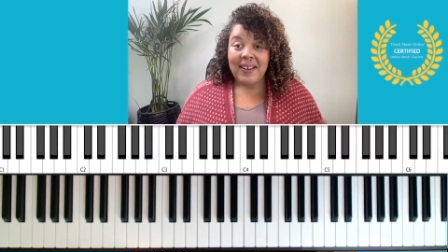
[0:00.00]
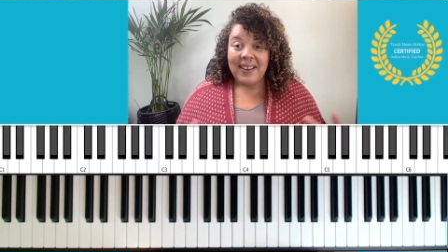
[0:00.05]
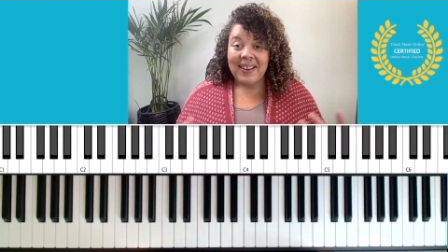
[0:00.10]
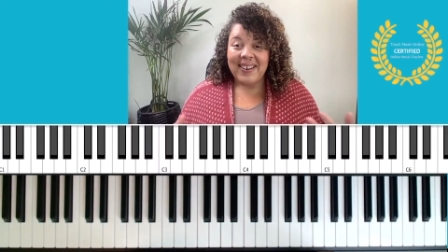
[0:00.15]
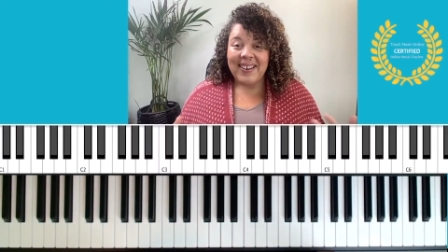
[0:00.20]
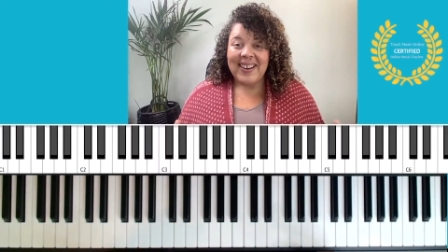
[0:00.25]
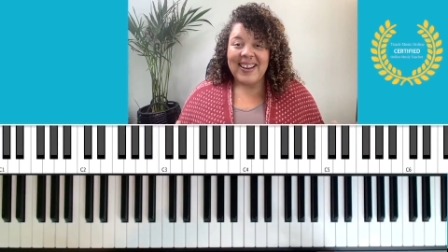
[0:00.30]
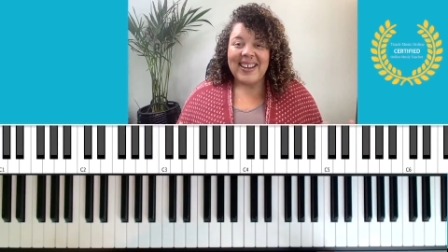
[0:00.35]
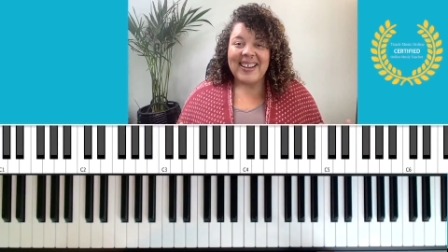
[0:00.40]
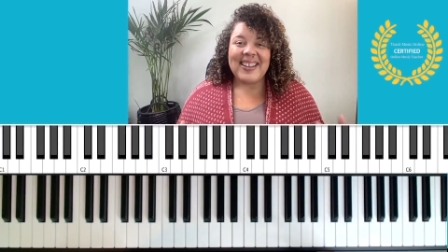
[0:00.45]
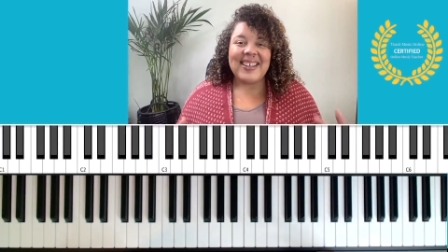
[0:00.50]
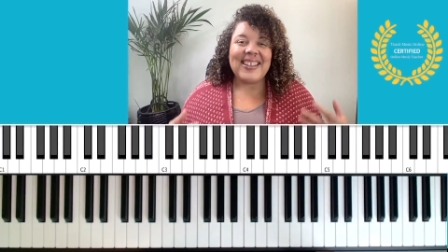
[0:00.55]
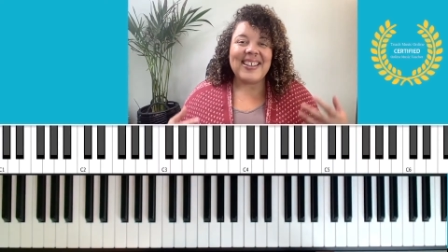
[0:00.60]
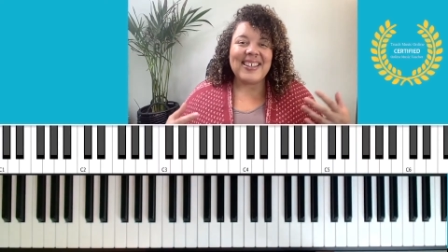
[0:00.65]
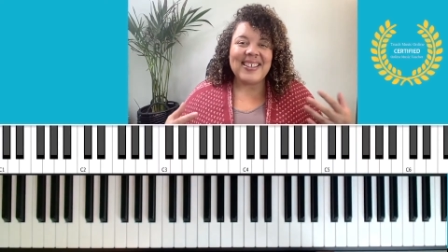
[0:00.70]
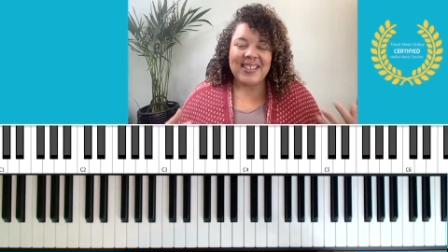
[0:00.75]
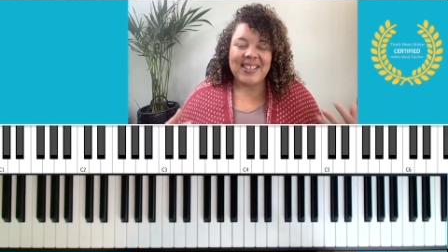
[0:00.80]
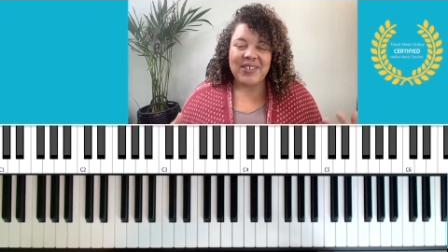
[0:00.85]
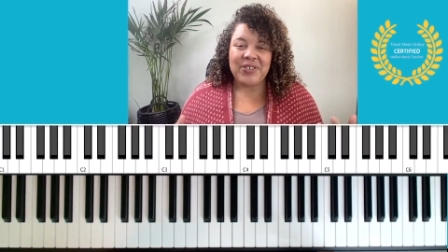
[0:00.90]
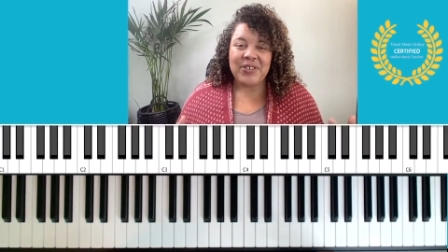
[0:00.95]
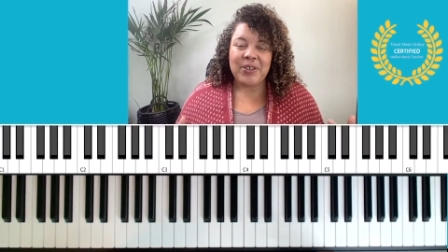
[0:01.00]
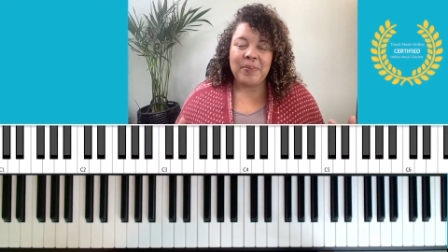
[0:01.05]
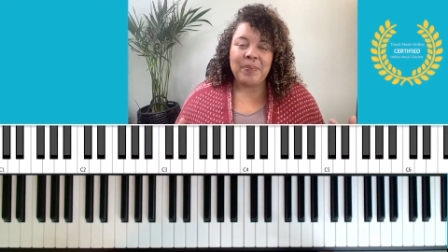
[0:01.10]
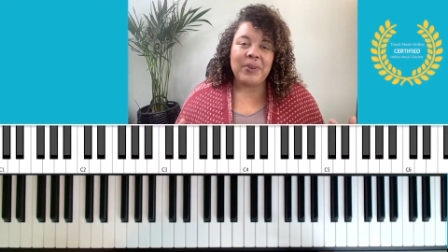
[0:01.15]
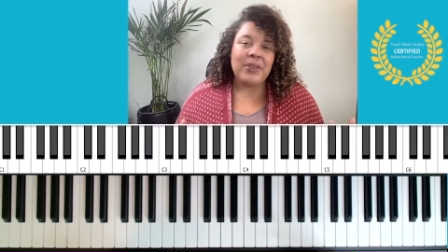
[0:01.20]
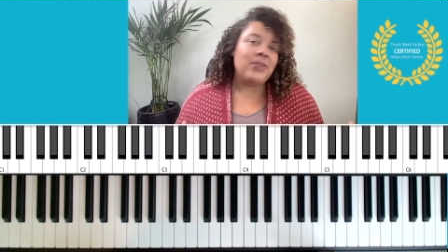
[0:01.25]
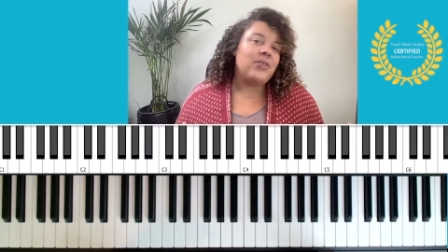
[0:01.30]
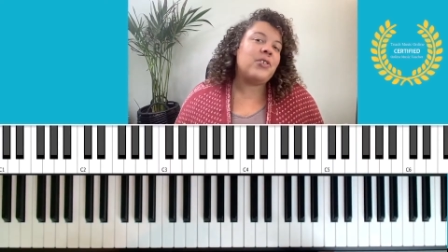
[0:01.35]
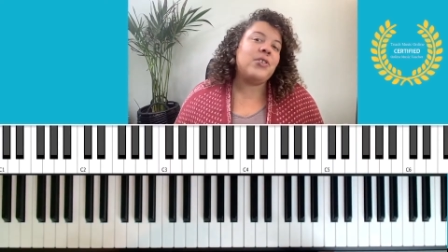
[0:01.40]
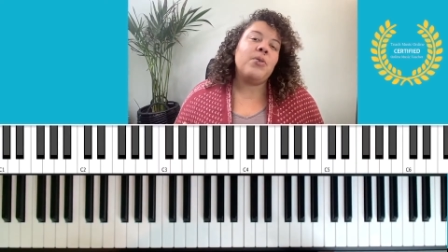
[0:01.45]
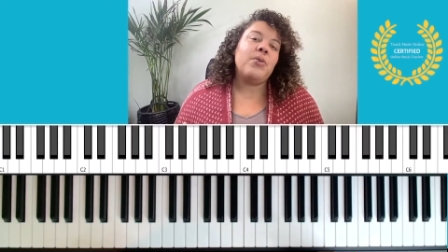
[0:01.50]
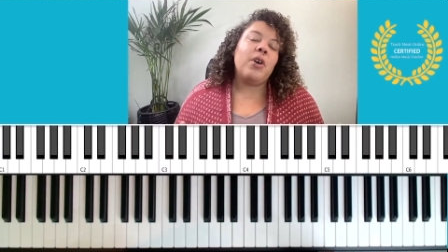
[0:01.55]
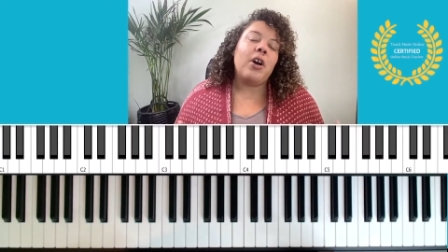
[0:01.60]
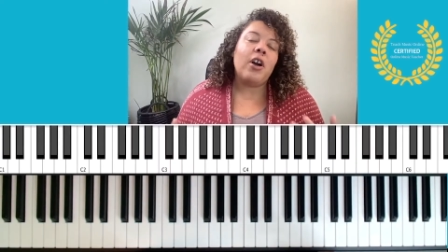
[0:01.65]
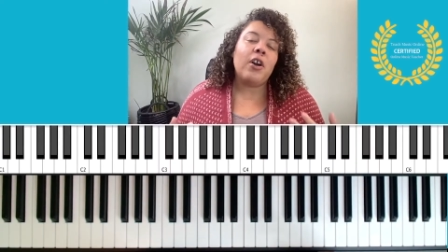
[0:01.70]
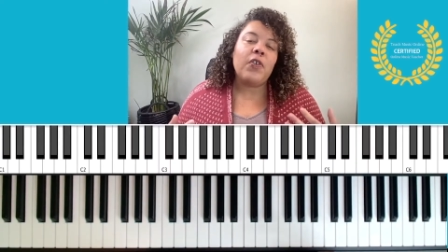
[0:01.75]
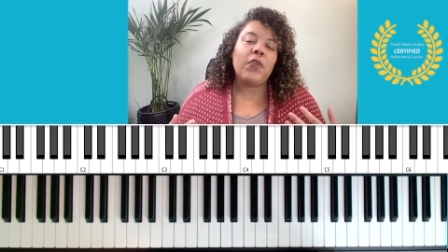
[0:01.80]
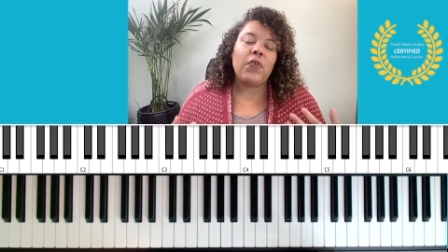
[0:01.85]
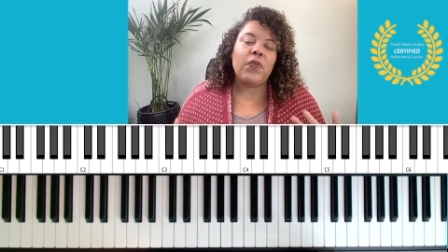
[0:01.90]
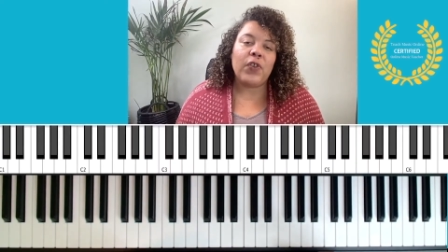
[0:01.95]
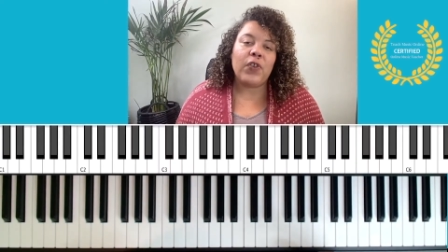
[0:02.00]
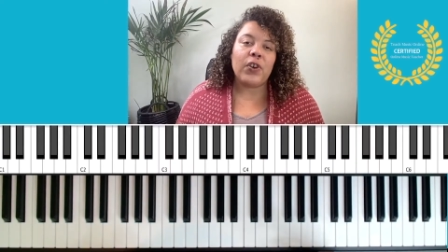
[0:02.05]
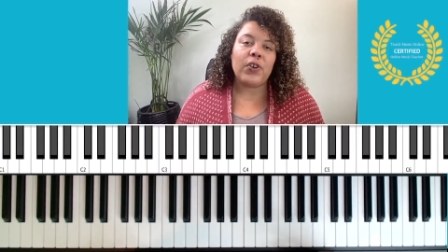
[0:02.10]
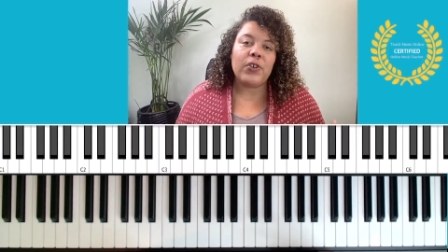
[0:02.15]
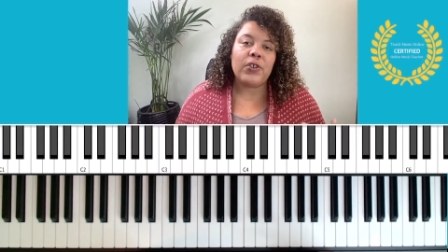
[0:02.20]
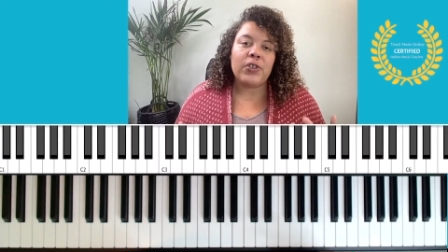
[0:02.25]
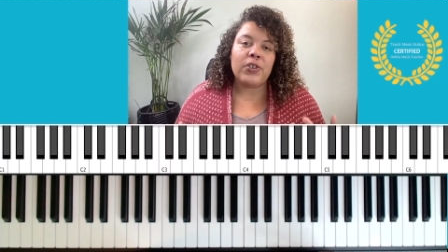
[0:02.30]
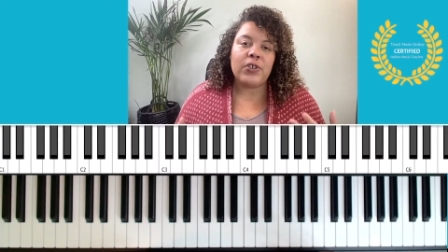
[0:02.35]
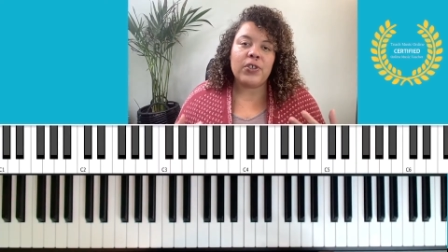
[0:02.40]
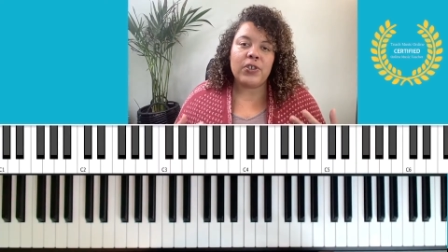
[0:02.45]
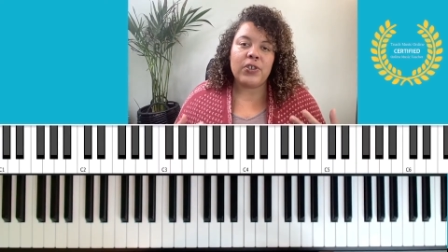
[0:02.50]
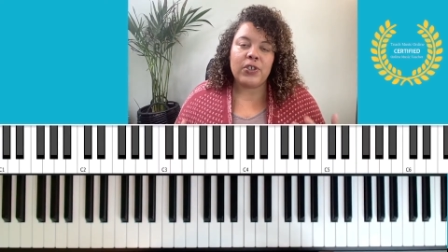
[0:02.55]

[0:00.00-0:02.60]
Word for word: All right, now let's jump into our first